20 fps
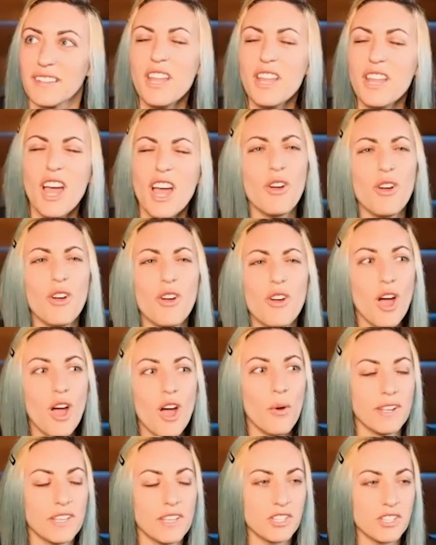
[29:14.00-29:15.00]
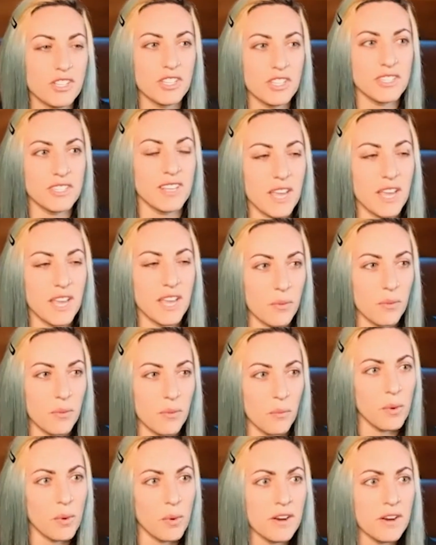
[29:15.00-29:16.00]
it's just like
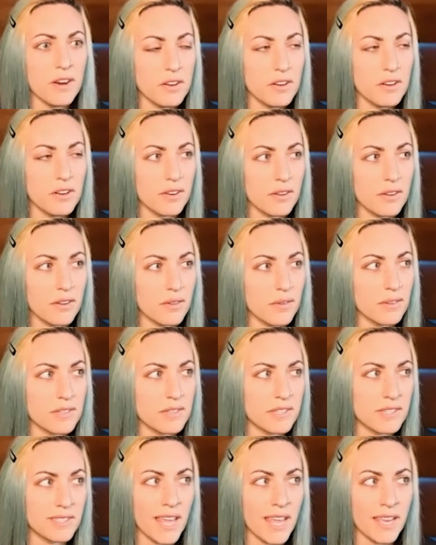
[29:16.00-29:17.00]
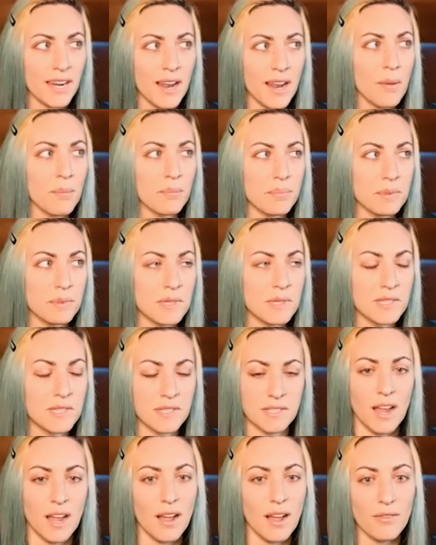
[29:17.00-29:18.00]
weird setup
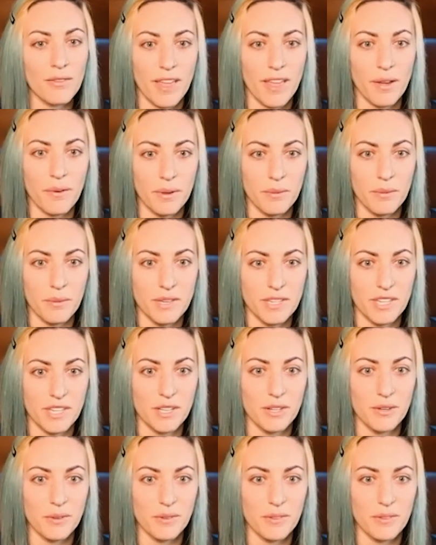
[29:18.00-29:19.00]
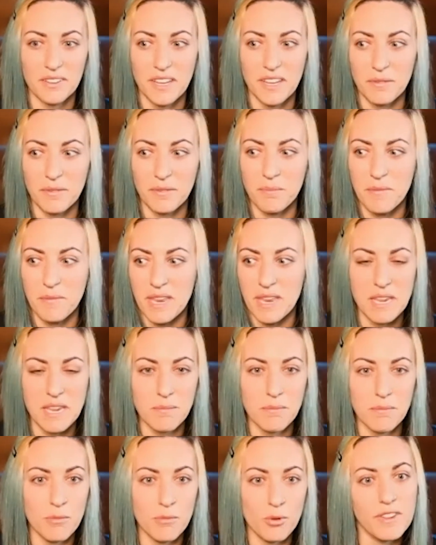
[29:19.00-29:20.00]
stuff that we would do, like mini
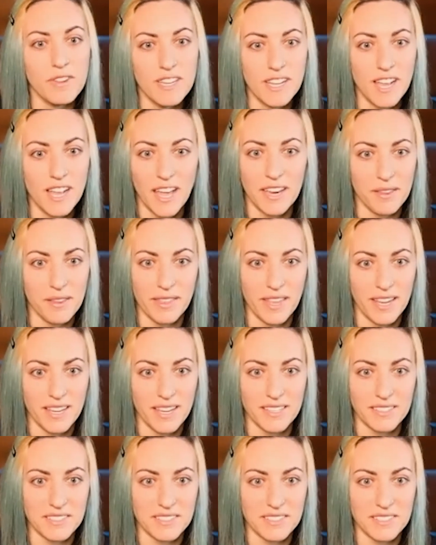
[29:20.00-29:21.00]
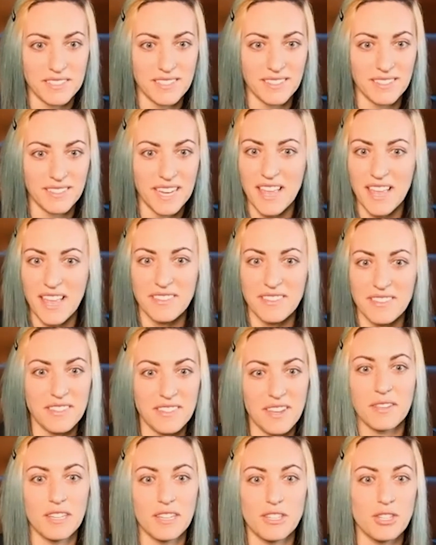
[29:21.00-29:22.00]
movie kind of things, like has
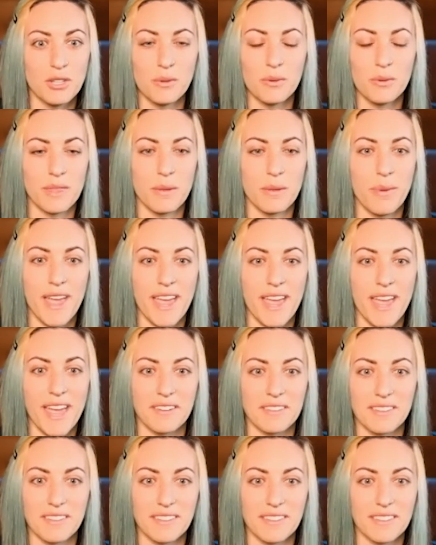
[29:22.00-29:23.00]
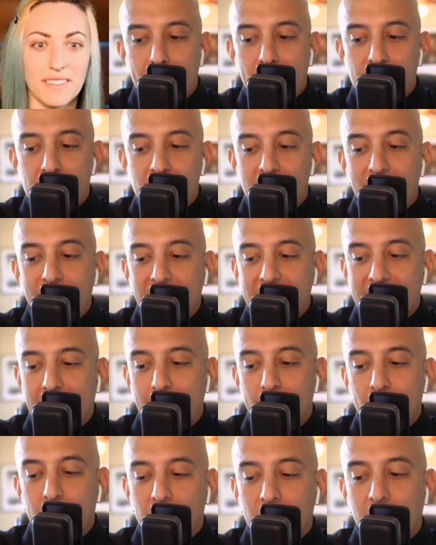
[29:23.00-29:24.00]
nothing to do with the band. Do you have
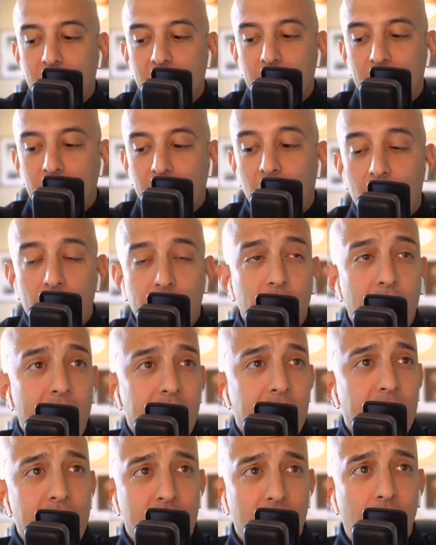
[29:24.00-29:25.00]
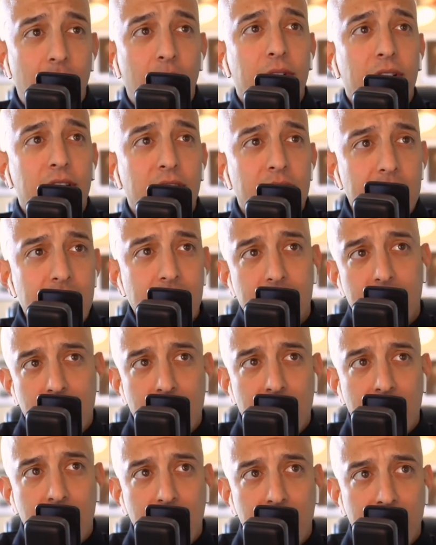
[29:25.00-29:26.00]
examples of, are there any that are released that
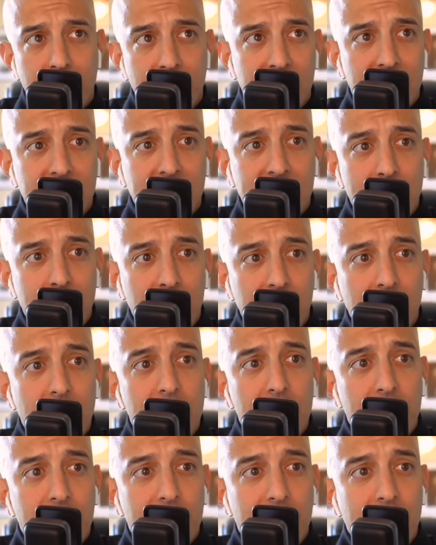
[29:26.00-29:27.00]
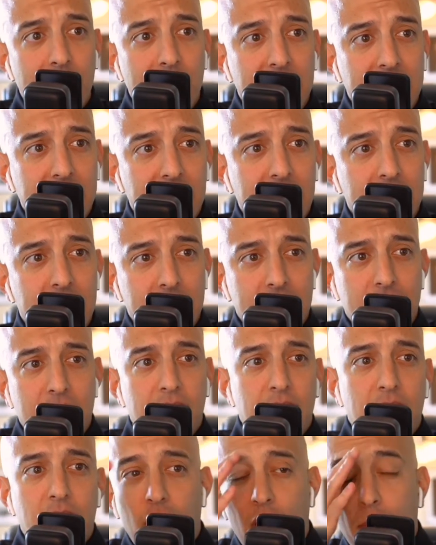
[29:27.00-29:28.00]
you could give an example of, if that makes sense,
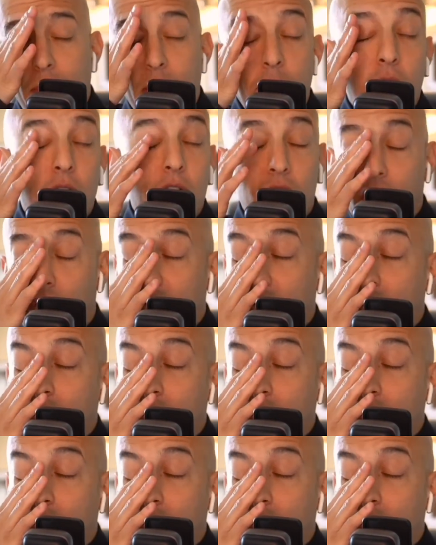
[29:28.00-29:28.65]
or people could look